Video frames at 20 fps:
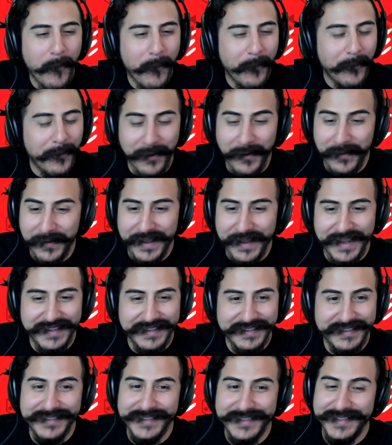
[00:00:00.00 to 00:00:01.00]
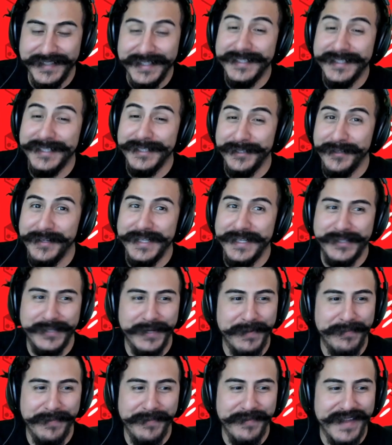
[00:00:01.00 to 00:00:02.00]
Okay, this is already
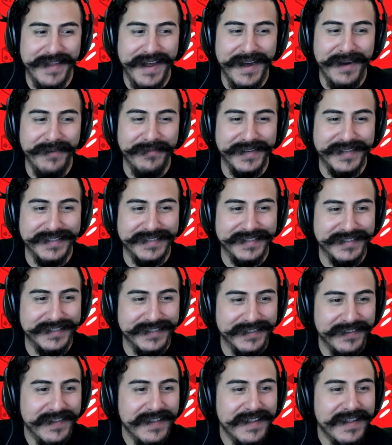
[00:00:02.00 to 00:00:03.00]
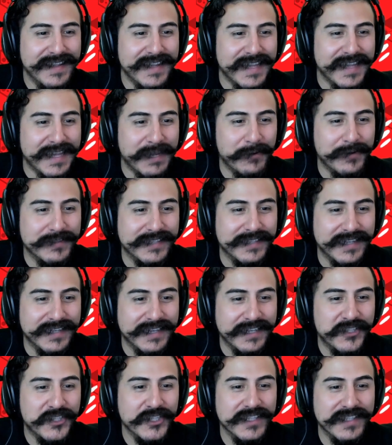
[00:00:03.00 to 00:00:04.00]
tripping me out because it was
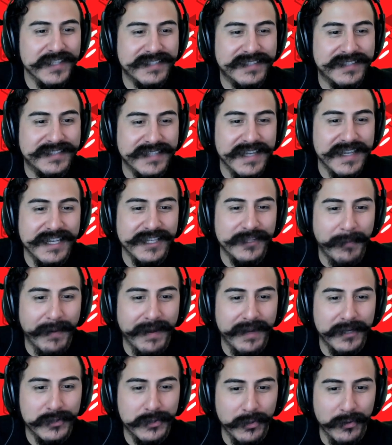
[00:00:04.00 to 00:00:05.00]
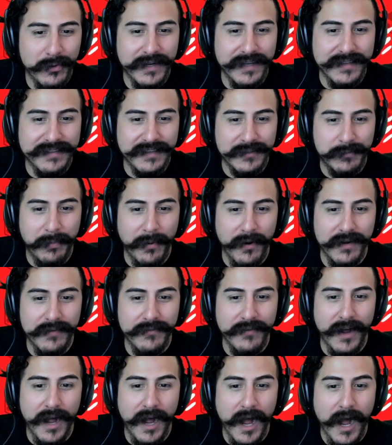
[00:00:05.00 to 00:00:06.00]
initially seized by authorities as part of
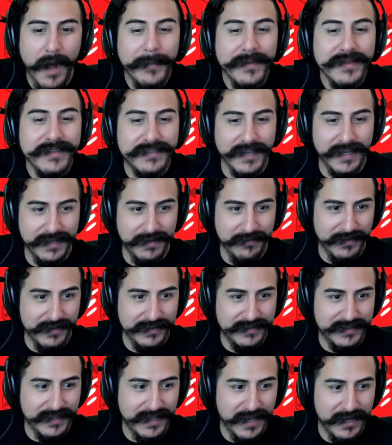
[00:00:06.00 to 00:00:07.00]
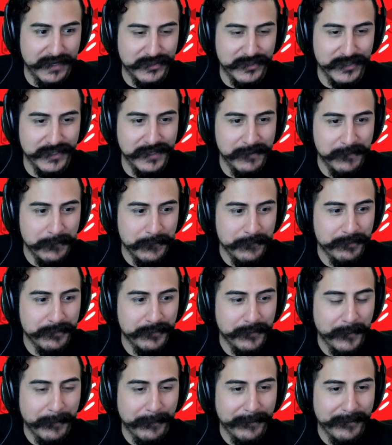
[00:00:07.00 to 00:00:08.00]
a homicide investigation.
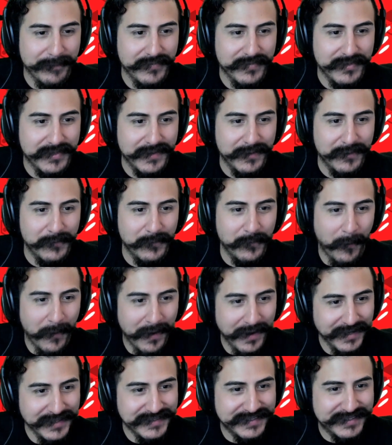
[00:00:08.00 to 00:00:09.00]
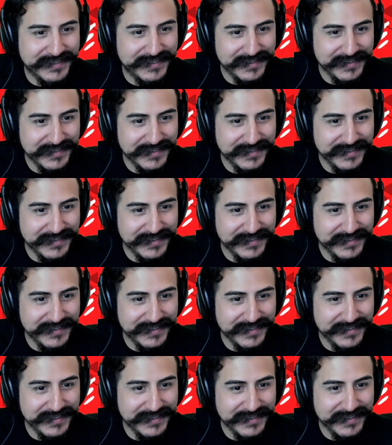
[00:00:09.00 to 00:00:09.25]
What?